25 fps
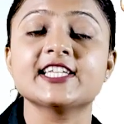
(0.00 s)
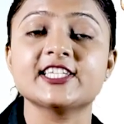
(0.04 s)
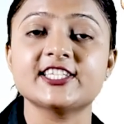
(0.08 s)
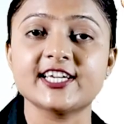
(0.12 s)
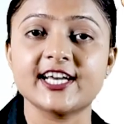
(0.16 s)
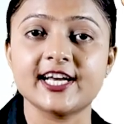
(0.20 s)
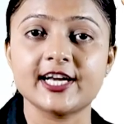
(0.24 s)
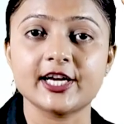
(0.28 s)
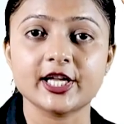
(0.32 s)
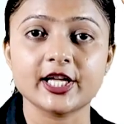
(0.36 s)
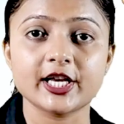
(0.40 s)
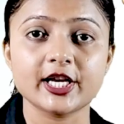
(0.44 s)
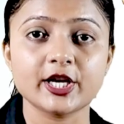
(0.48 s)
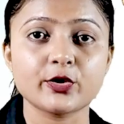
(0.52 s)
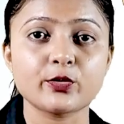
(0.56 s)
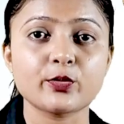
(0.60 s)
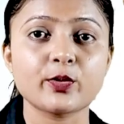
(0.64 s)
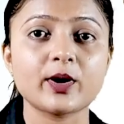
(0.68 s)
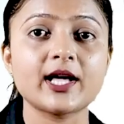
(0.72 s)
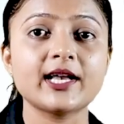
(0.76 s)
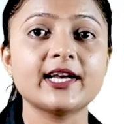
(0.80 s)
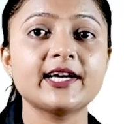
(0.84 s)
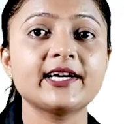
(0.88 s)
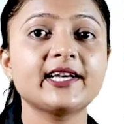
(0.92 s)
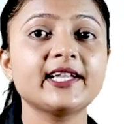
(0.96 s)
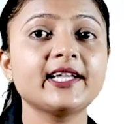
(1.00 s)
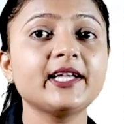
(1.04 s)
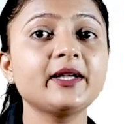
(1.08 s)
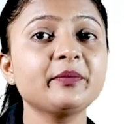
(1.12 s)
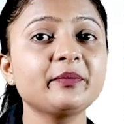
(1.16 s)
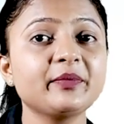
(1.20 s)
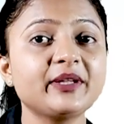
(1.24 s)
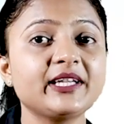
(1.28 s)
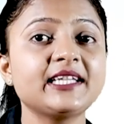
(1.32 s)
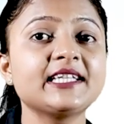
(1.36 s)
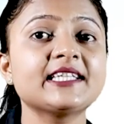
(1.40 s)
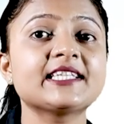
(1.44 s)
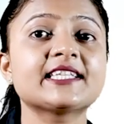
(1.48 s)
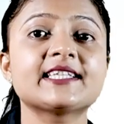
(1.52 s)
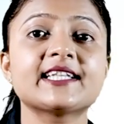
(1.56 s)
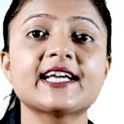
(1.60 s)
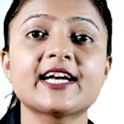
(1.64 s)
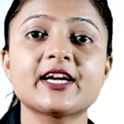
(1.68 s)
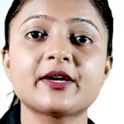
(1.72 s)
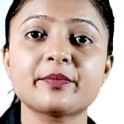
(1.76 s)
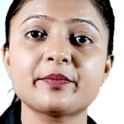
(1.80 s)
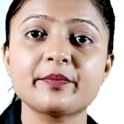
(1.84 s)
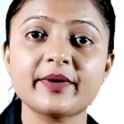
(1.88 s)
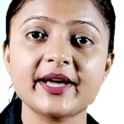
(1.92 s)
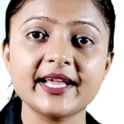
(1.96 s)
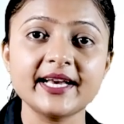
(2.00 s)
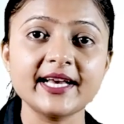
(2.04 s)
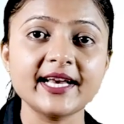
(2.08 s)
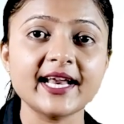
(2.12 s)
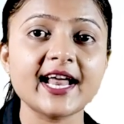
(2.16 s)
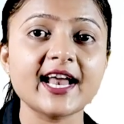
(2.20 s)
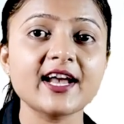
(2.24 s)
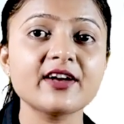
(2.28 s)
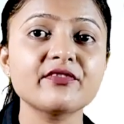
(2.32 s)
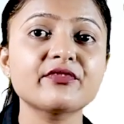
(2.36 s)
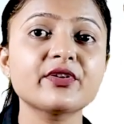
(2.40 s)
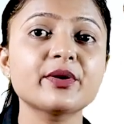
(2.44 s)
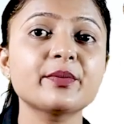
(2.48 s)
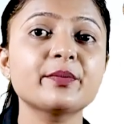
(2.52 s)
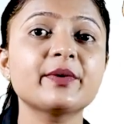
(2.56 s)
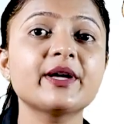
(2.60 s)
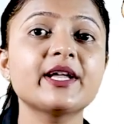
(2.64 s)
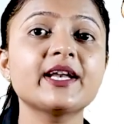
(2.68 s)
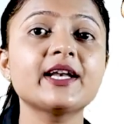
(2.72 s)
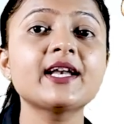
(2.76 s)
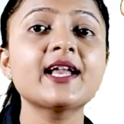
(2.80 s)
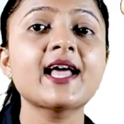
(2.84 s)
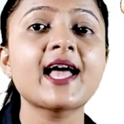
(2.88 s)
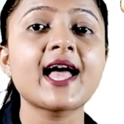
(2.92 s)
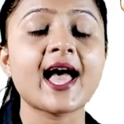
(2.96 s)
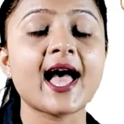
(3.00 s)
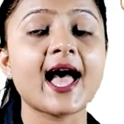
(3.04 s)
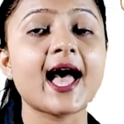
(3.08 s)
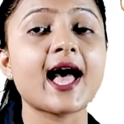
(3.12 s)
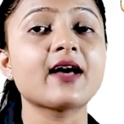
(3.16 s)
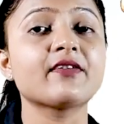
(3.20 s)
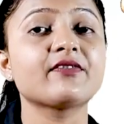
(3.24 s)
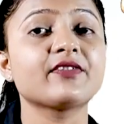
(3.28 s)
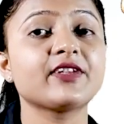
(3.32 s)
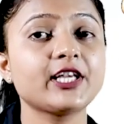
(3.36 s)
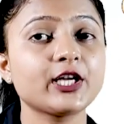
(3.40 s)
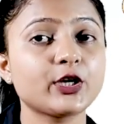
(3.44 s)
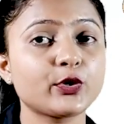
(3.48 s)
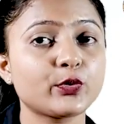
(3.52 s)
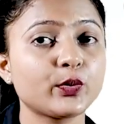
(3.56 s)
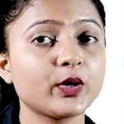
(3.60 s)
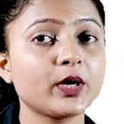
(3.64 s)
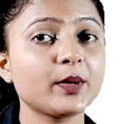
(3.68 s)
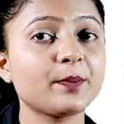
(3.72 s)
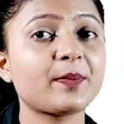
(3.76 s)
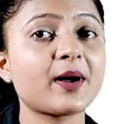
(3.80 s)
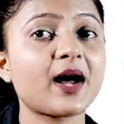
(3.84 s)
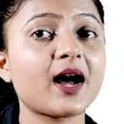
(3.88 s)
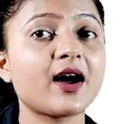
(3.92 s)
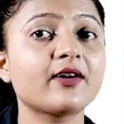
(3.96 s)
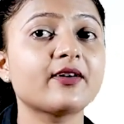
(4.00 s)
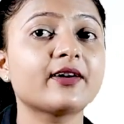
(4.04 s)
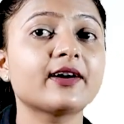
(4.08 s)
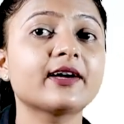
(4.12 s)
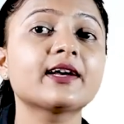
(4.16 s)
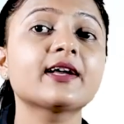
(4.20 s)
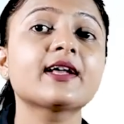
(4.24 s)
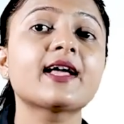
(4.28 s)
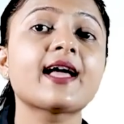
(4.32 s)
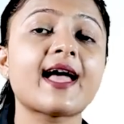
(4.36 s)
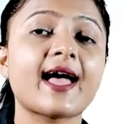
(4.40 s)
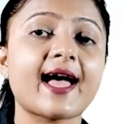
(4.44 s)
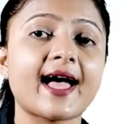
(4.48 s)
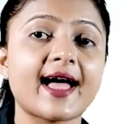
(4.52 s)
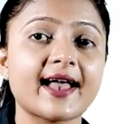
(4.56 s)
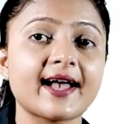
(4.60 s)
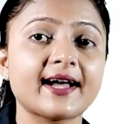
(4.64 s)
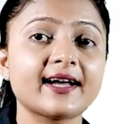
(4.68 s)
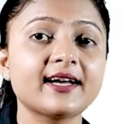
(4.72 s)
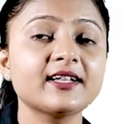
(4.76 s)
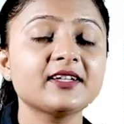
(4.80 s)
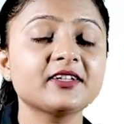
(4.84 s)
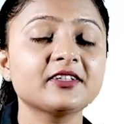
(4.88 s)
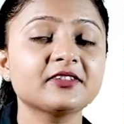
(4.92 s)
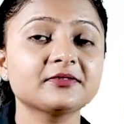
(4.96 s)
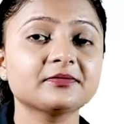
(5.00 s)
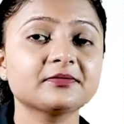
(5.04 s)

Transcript: Gender equality means that men and women have equal power and